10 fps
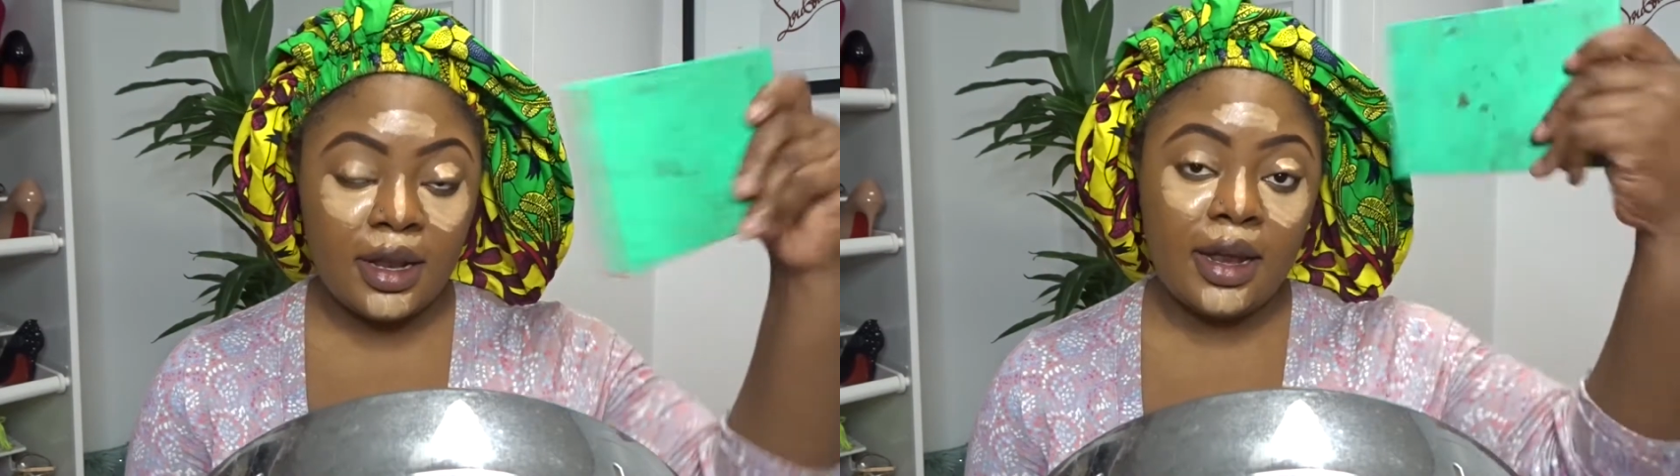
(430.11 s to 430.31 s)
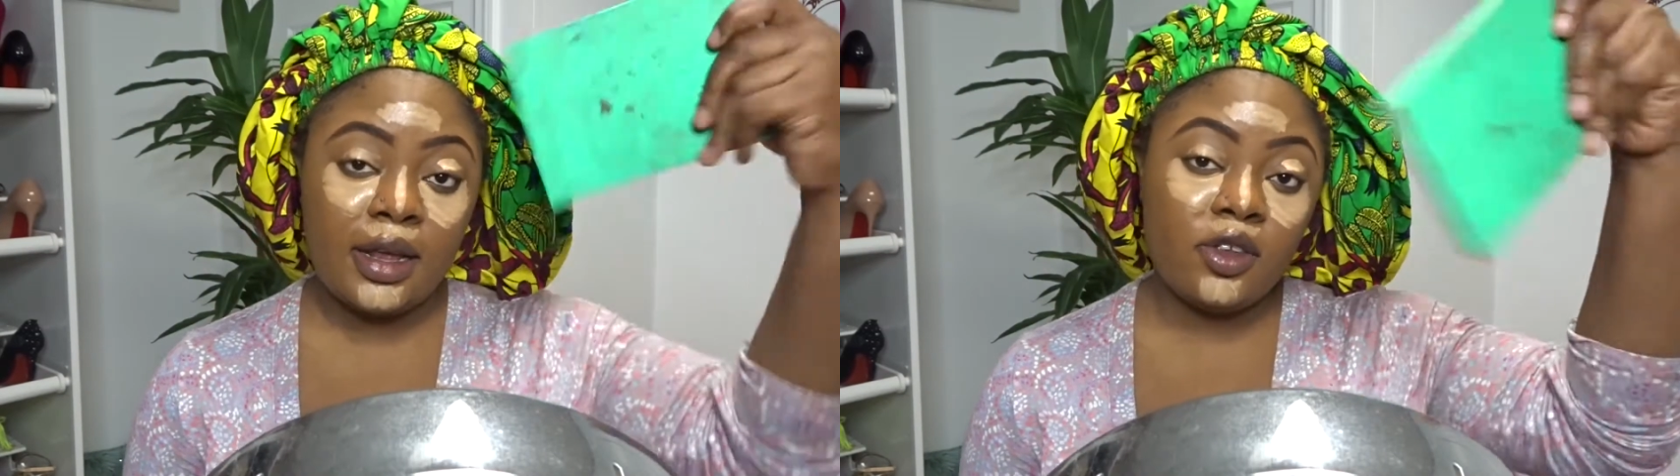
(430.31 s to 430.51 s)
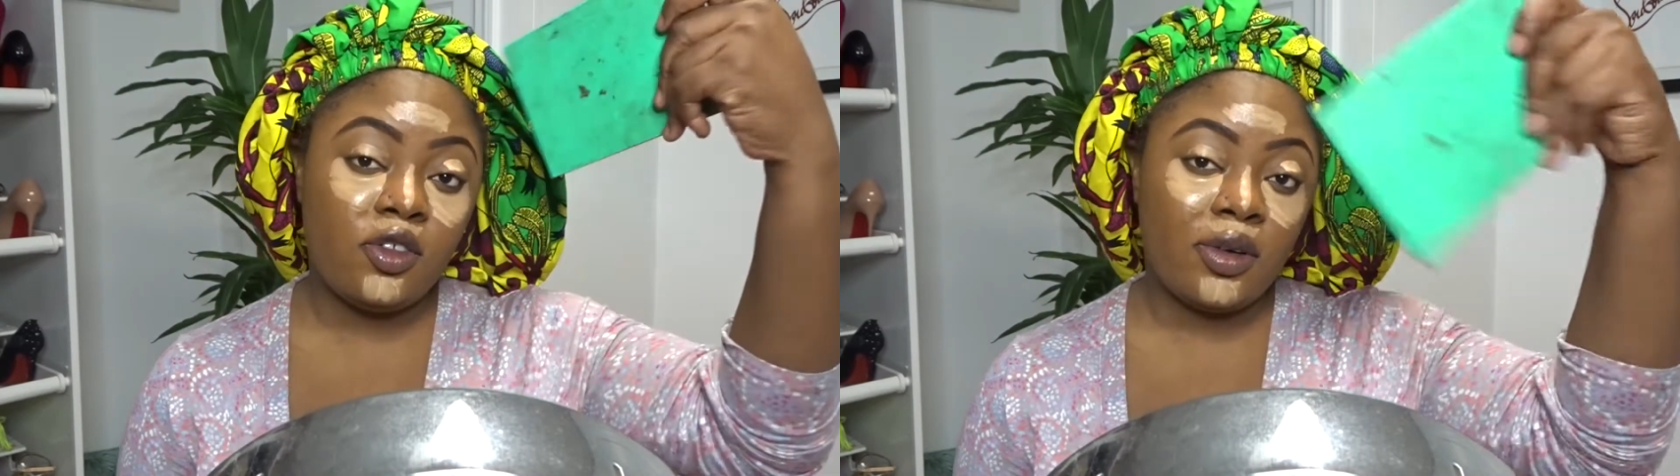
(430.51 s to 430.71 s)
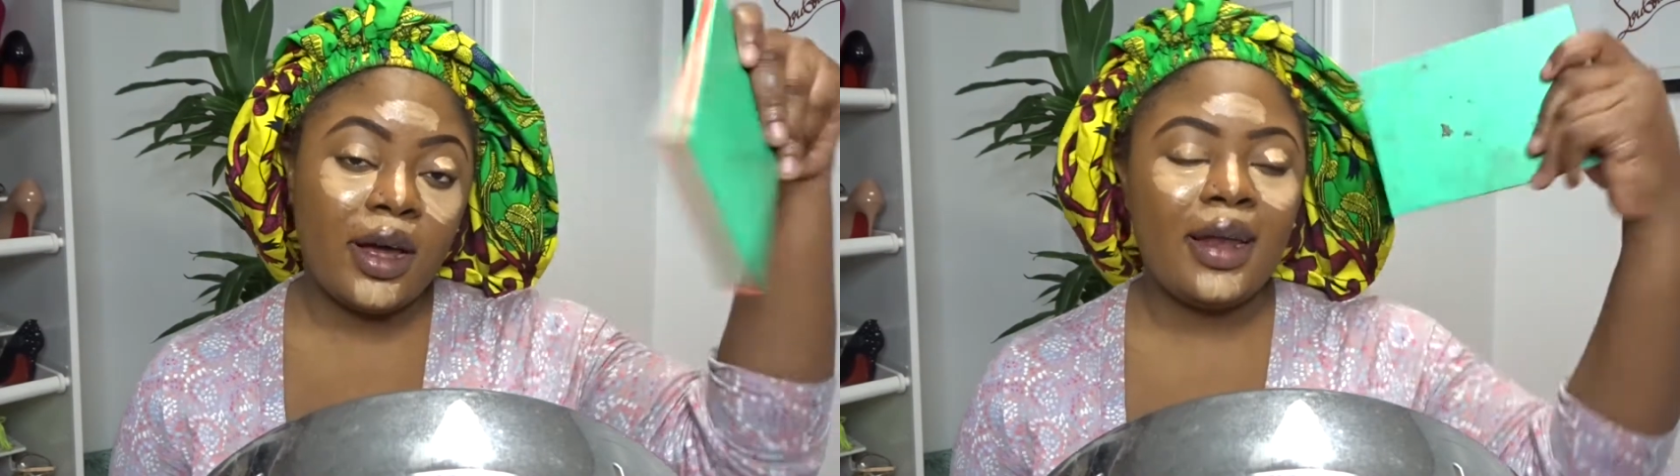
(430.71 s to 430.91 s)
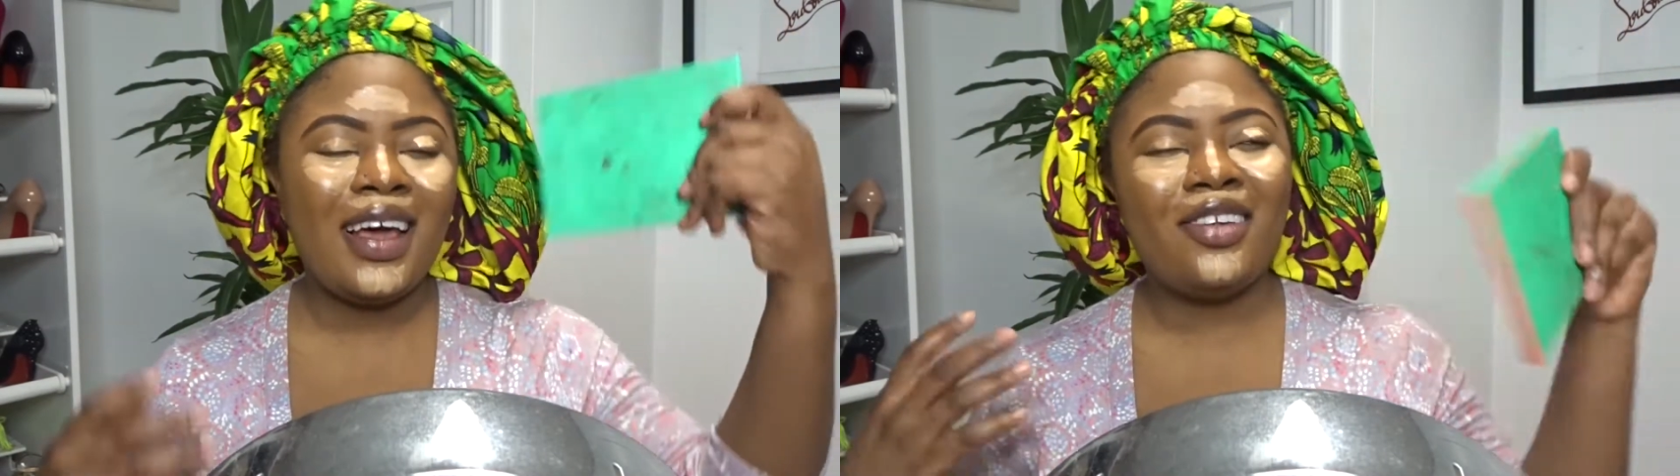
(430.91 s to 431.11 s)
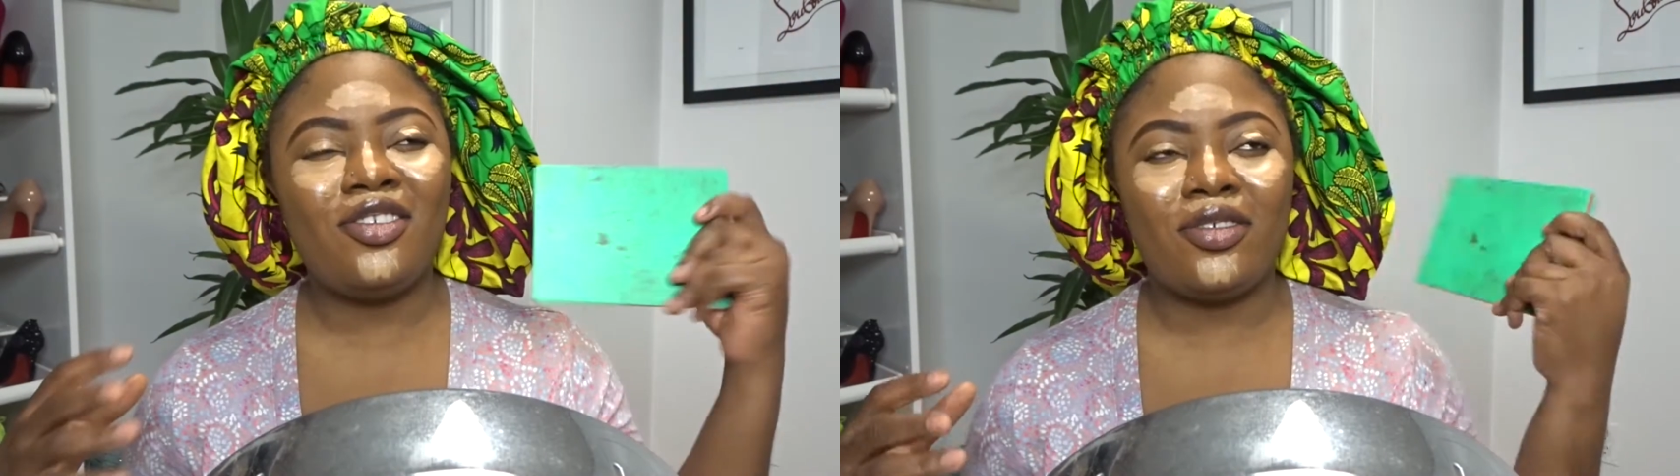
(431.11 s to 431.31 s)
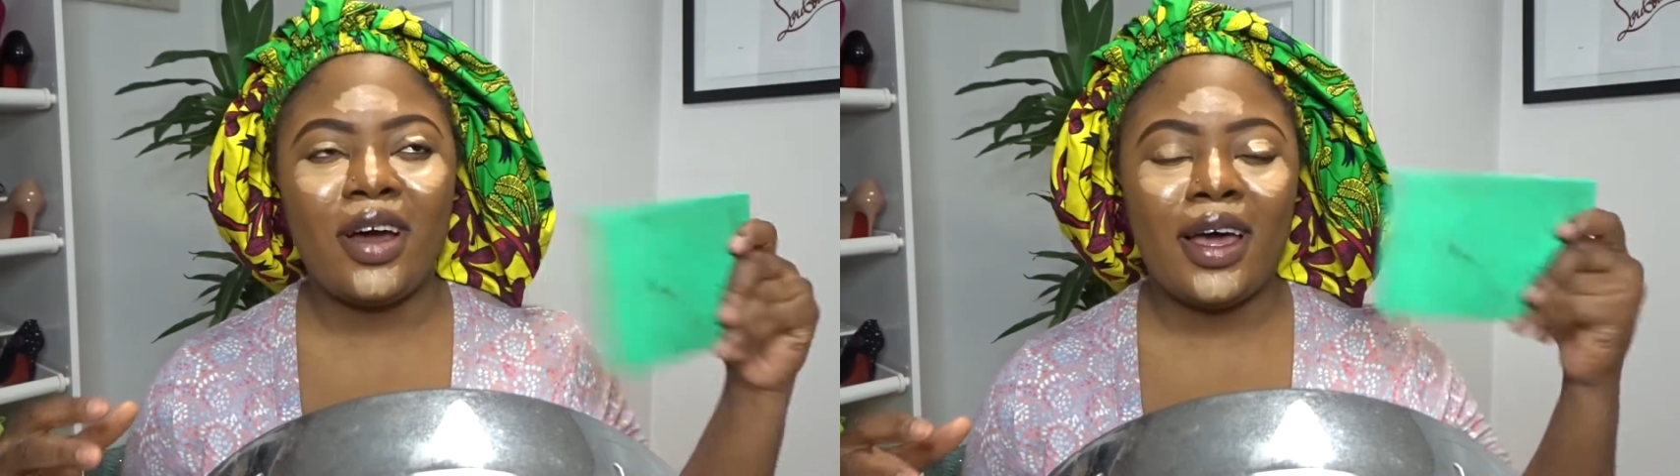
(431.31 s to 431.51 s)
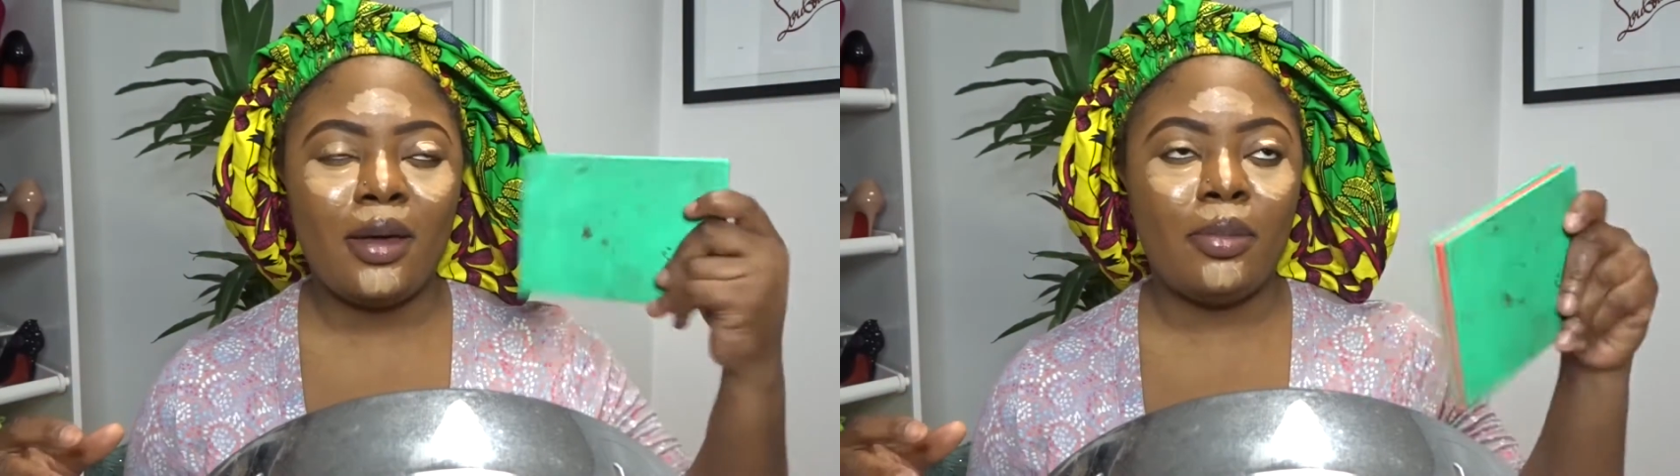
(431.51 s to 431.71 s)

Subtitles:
let it dry, not dry,